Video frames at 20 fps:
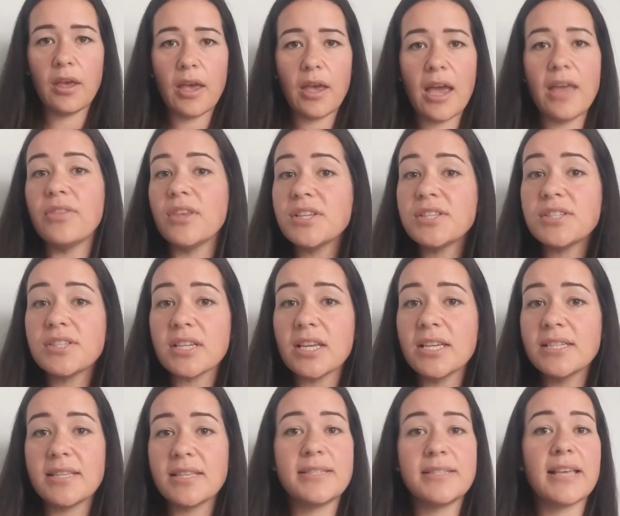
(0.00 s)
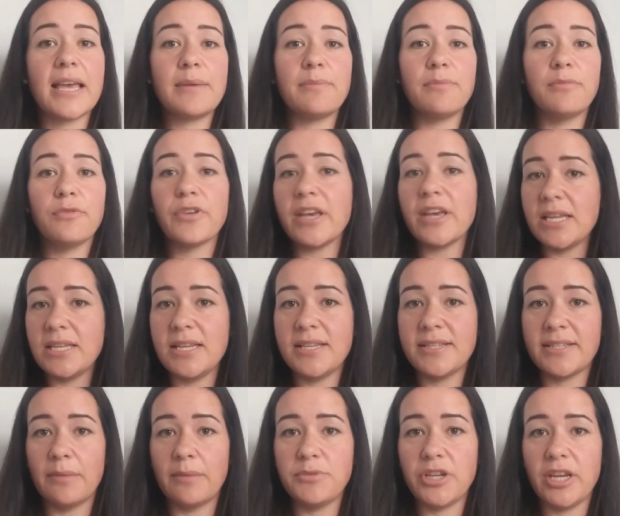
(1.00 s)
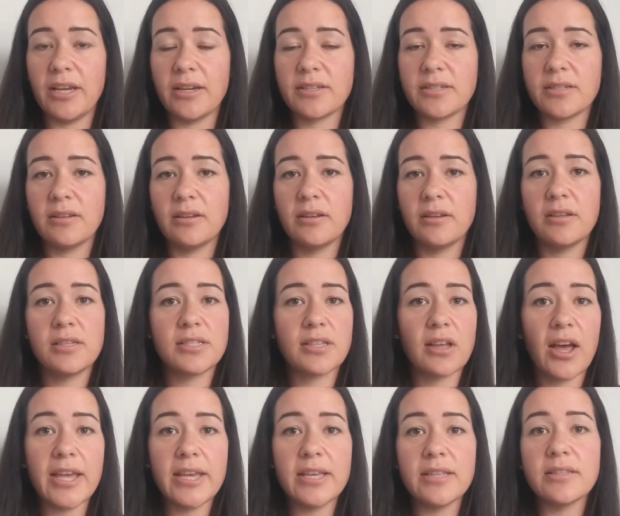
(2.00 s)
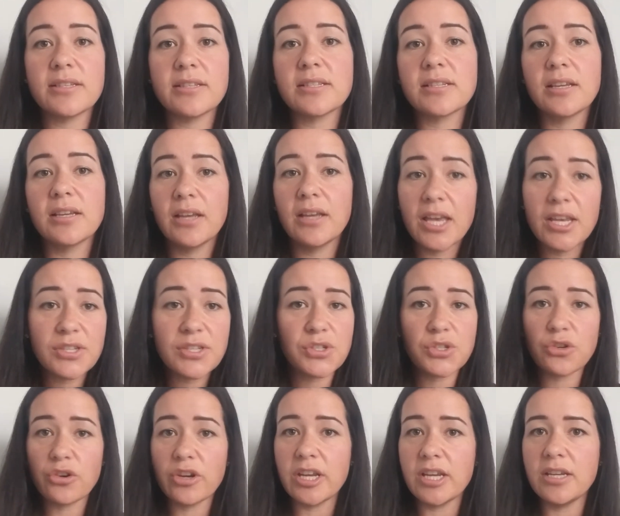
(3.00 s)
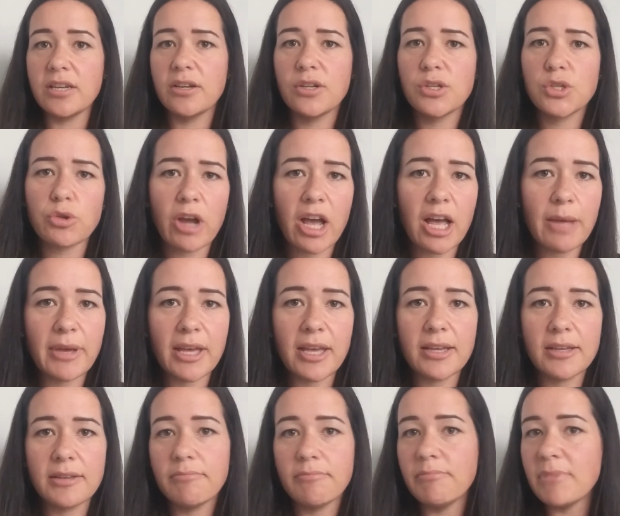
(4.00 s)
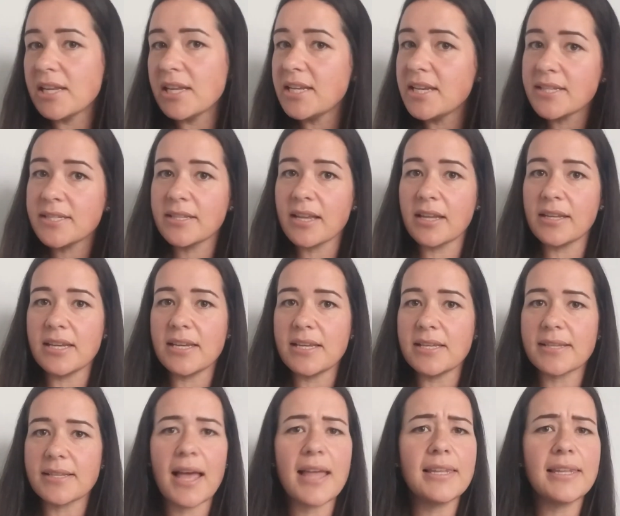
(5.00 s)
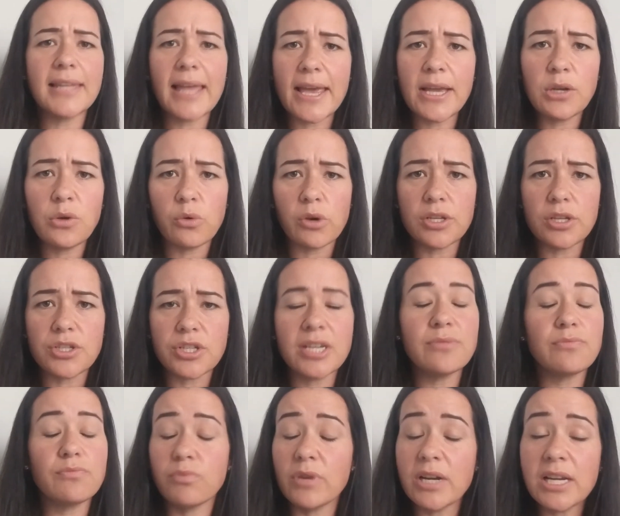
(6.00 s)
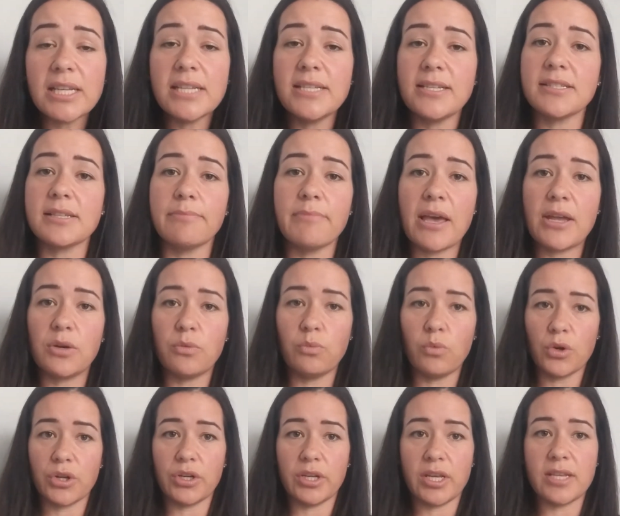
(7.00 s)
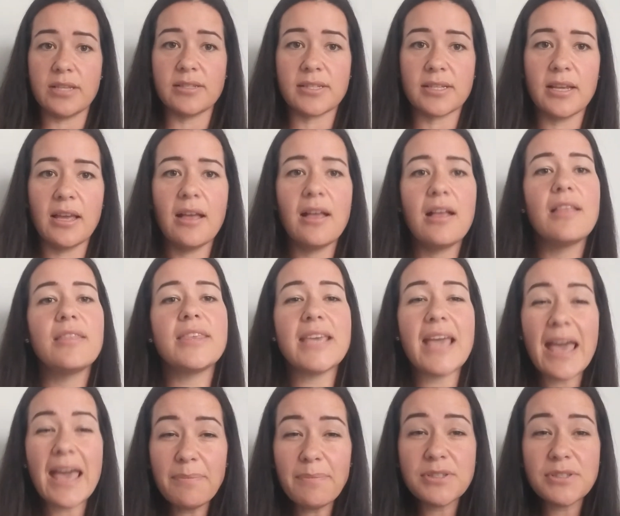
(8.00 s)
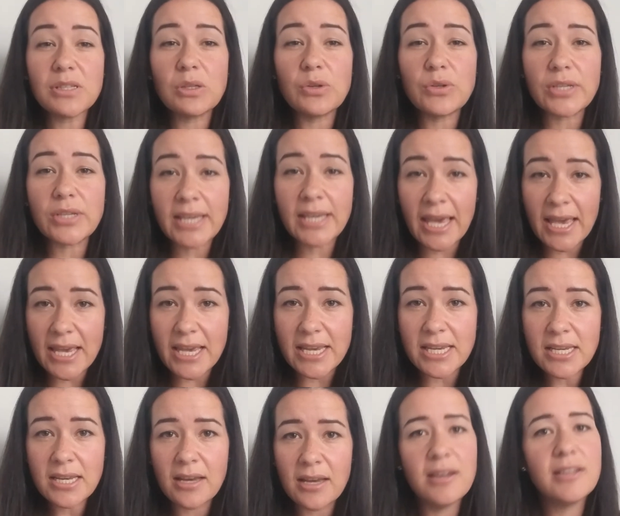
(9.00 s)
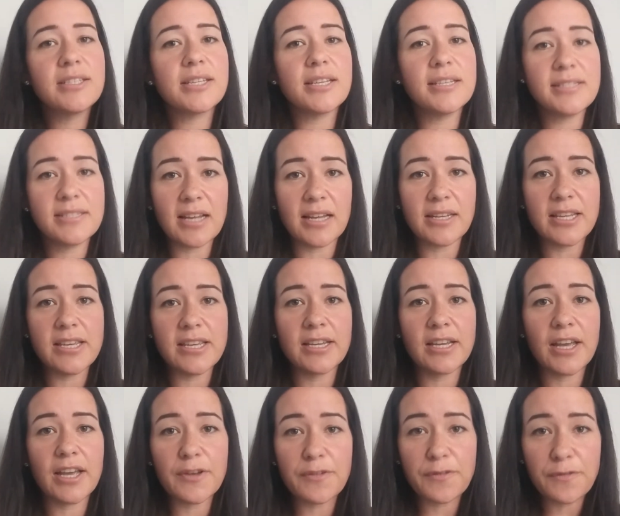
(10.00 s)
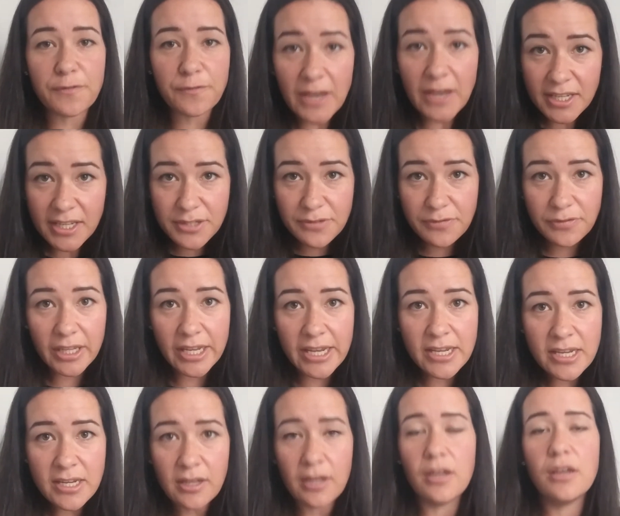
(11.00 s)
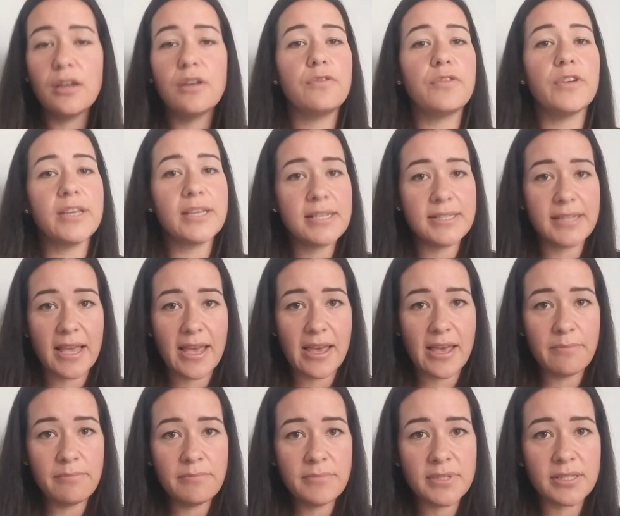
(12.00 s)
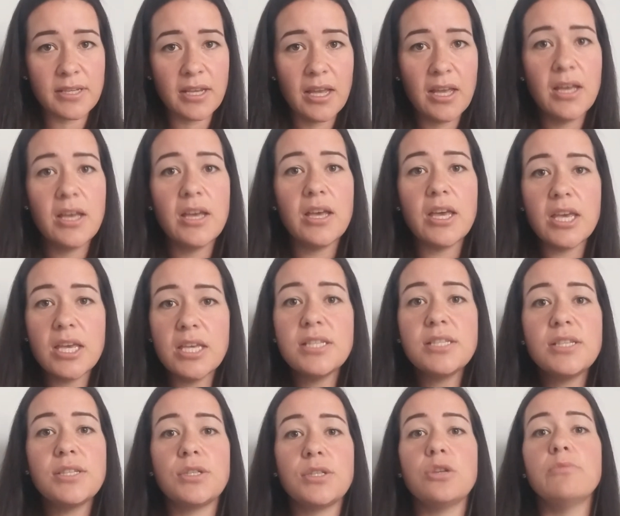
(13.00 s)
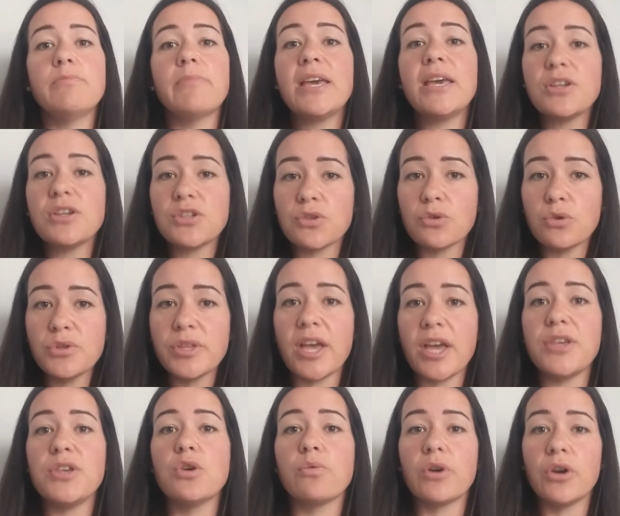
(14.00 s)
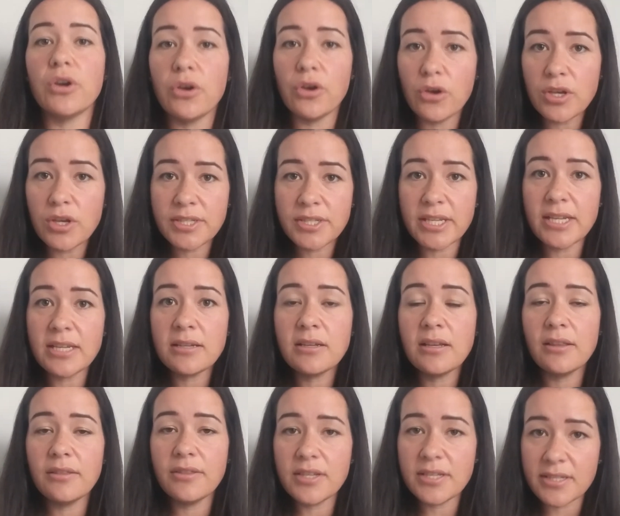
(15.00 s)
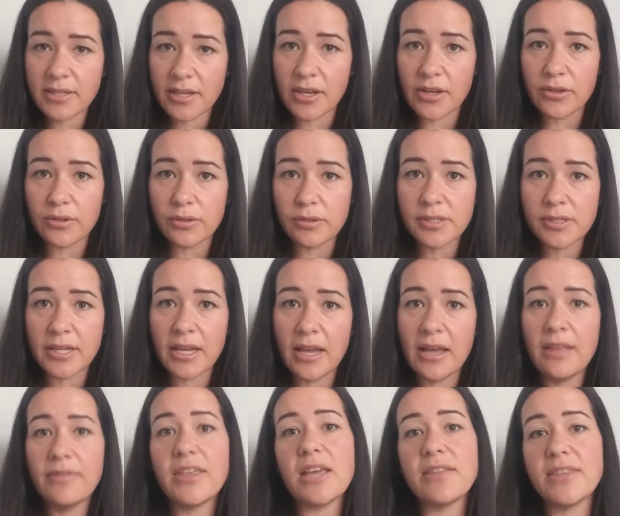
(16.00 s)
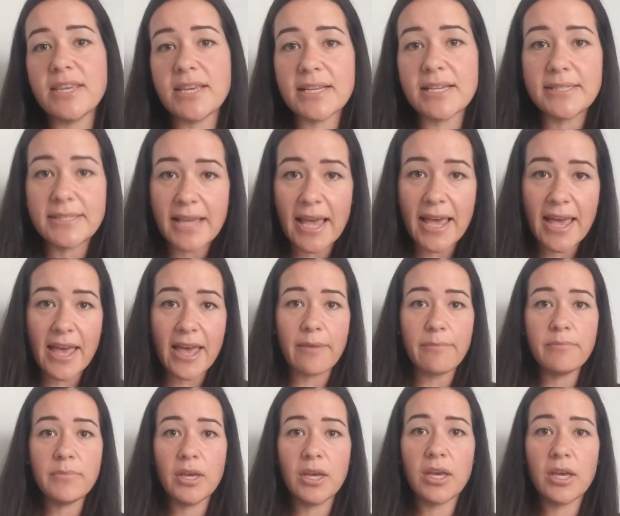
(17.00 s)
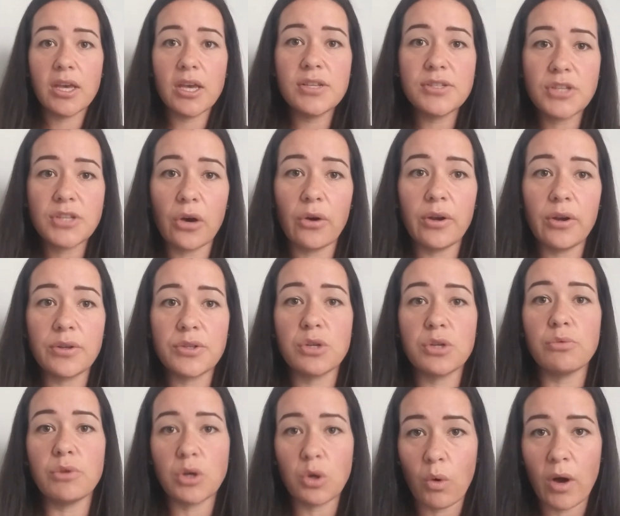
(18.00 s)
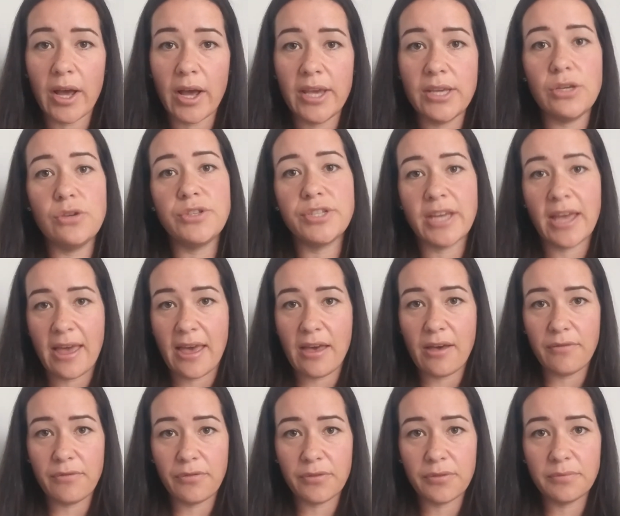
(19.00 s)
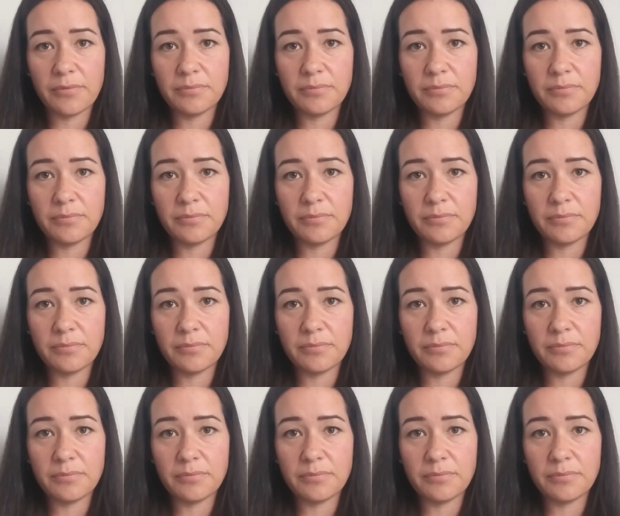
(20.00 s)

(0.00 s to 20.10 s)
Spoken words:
And this is the same for any subject: science, history, drama, media studies, a language. It really doesn't matter what it is. The absolute key to studying effectively for exams is to make sure that you're rehearsing the skills that the exam is going to require you to have.